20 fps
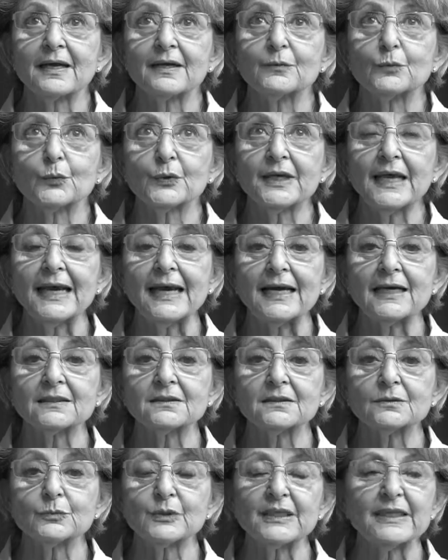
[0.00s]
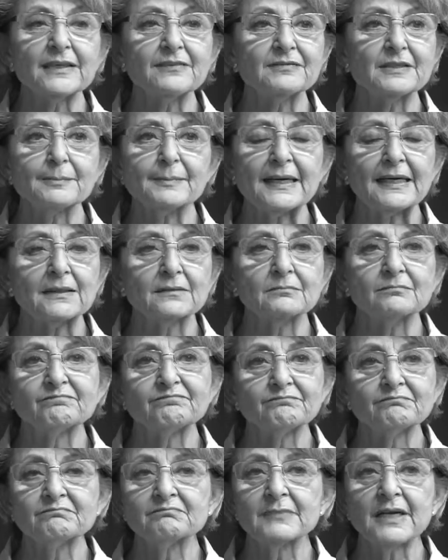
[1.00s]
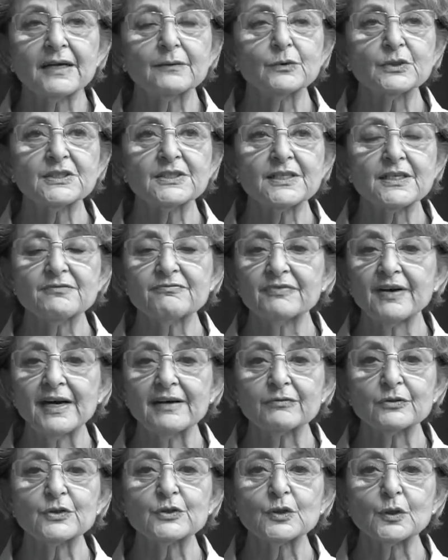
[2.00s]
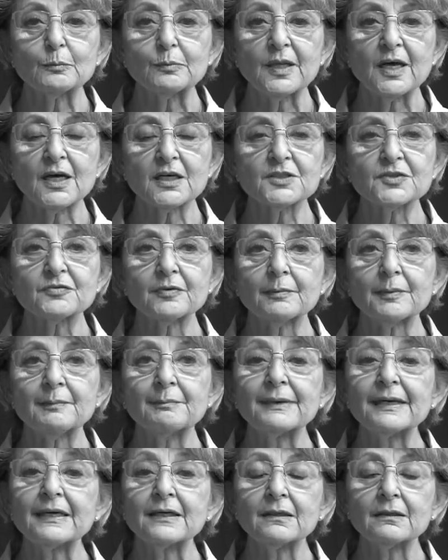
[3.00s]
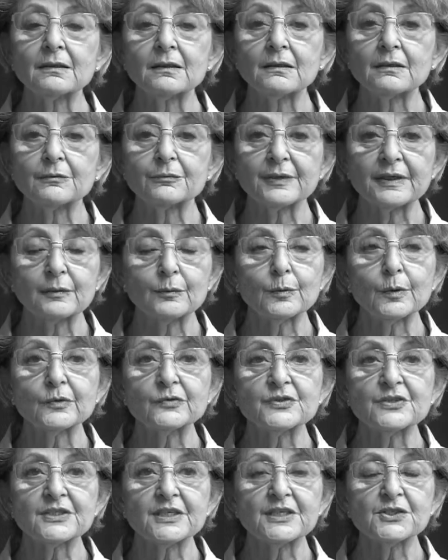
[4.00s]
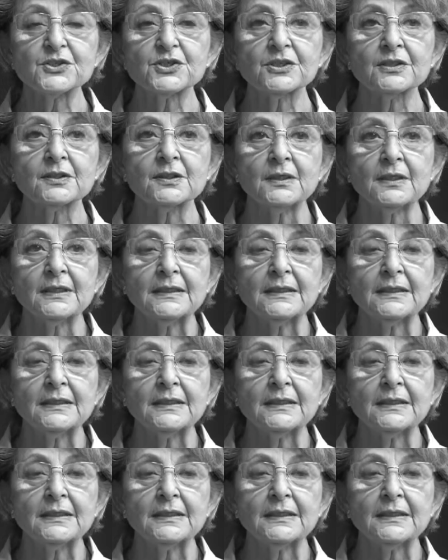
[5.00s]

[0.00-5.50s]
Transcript: We lived about, I would say, 5 or so blocks from a main railroad station.